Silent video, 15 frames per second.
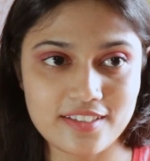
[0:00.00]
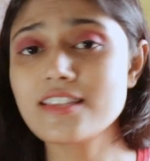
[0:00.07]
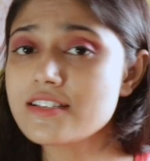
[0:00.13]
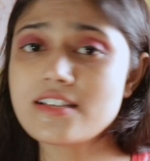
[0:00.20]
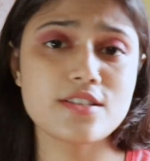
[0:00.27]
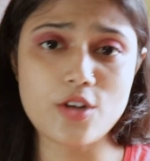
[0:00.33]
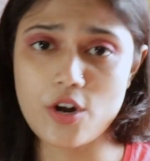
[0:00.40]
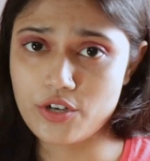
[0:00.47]

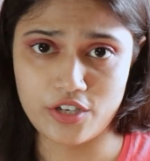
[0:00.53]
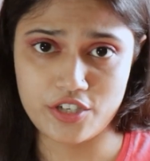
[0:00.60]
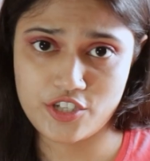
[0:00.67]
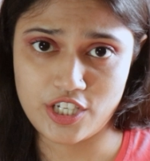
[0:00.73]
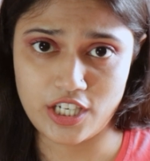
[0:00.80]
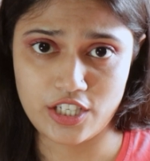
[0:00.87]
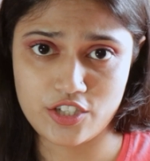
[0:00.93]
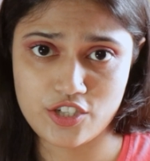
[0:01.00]
This is not going
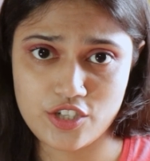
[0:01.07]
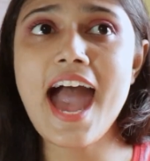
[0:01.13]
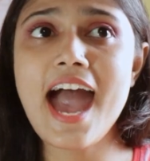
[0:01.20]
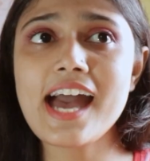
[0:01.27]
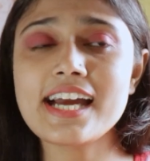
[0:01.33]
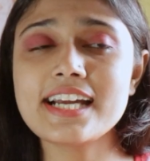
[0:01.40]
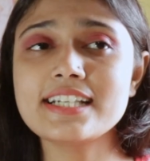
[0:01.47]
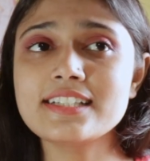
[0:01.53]
to change.
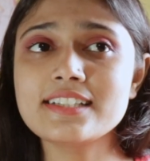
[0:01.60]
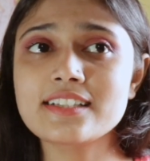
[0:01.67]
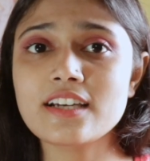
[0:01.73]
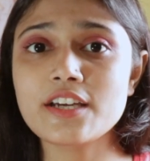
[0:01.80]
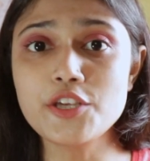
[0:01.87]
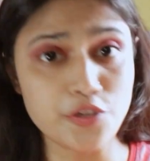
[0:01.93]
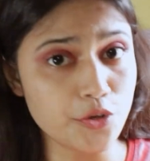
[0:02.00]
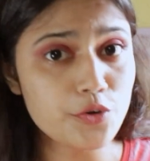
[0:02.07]
And
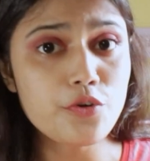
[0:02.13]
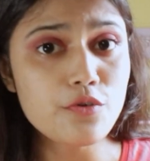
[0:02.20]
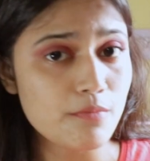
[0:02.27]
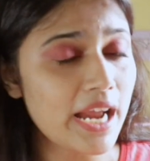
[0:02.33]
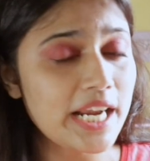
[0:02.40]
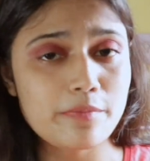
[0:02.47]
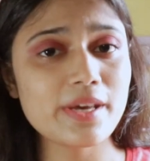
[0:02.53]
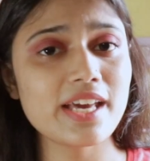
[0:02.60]
you
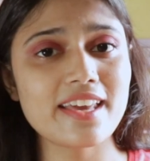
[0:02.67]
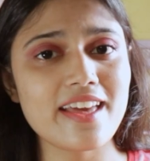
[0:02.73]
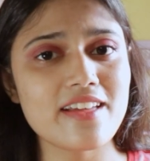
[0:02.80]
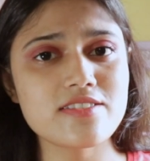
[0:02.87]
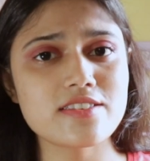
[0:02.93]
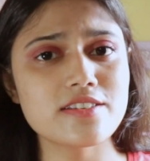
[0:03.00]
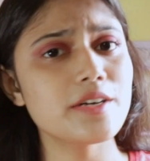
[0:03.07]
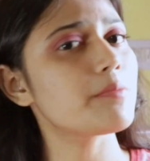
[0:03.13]
might be
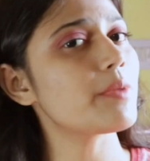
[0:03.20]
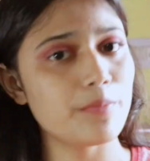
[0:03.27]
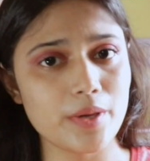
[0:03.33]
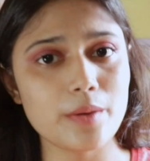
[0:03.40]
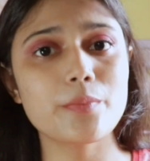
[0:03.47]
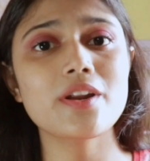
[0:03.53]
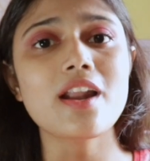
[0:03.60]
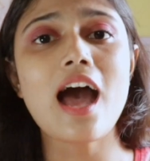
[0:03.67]
against it, but
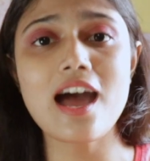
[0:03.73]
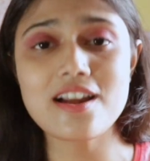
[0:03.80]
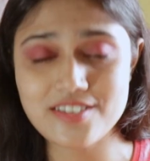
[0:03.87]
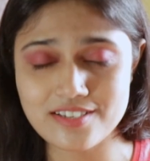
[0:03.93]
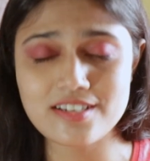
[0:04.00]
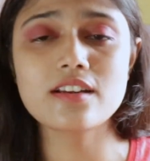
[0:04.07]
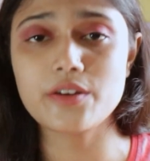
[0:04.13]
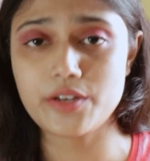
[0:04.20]
people are
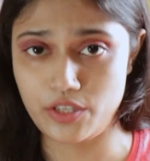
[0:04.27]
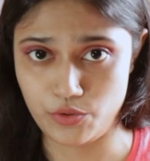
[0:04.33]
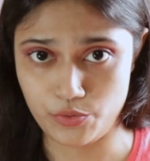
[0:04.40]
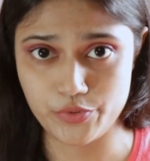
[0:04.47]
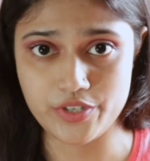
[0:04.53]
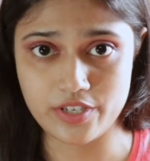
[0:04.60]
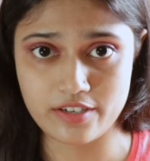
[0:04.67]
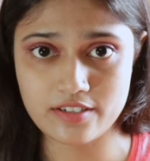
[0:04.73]
still going
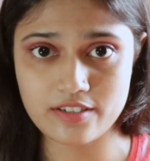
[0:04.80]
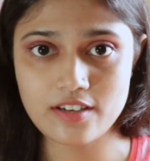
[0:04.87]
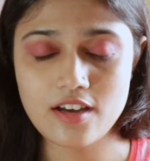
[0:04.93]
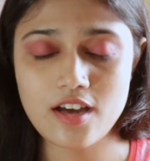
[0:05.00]
to use it.